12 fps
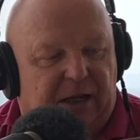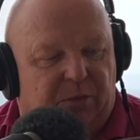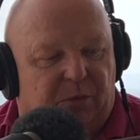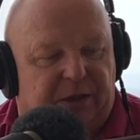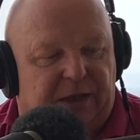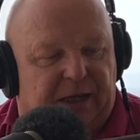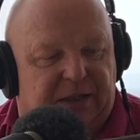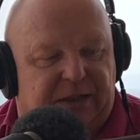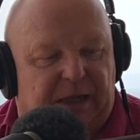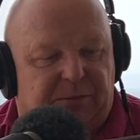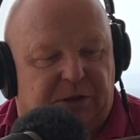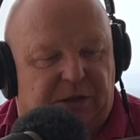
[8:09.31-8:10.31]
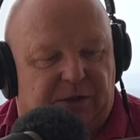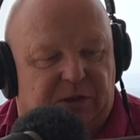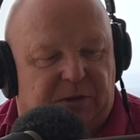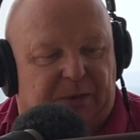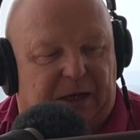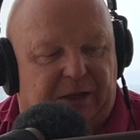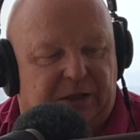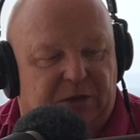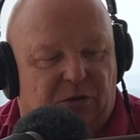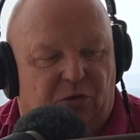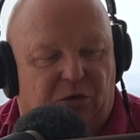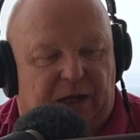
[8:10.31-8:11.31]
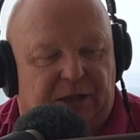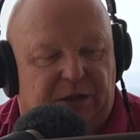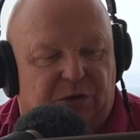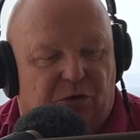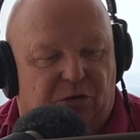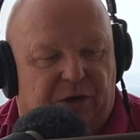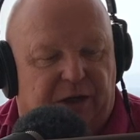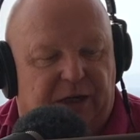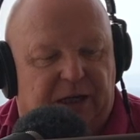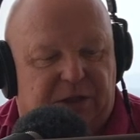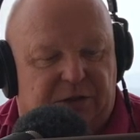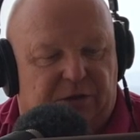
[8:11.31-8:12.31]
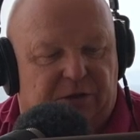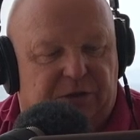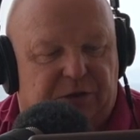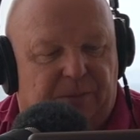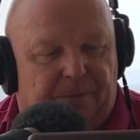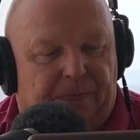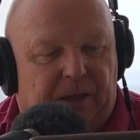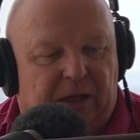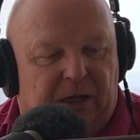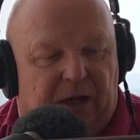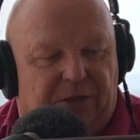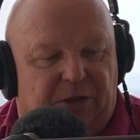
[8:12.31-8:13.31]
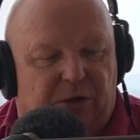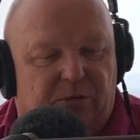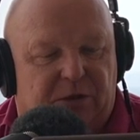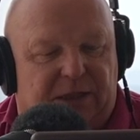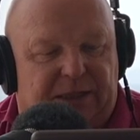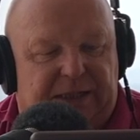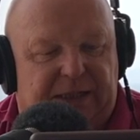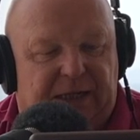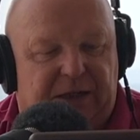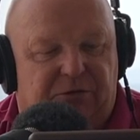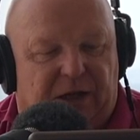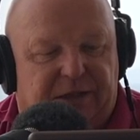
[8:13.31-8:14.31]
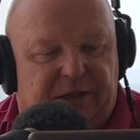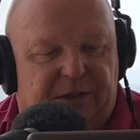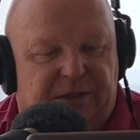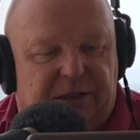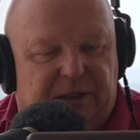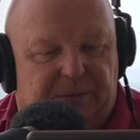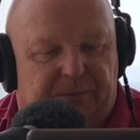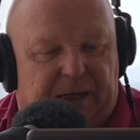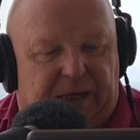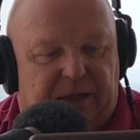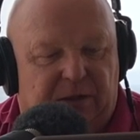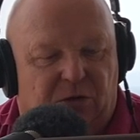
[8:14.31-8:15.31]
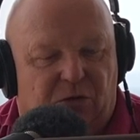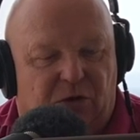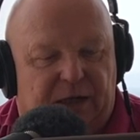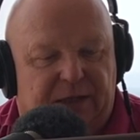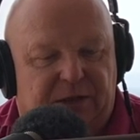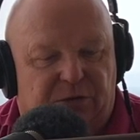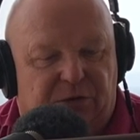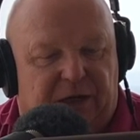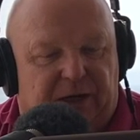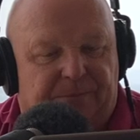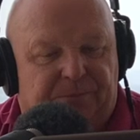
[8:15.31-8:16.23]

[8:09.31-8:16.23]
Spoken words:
with the exception of Spanish or Andorran nationals and those legally resident in Spain or Andorra.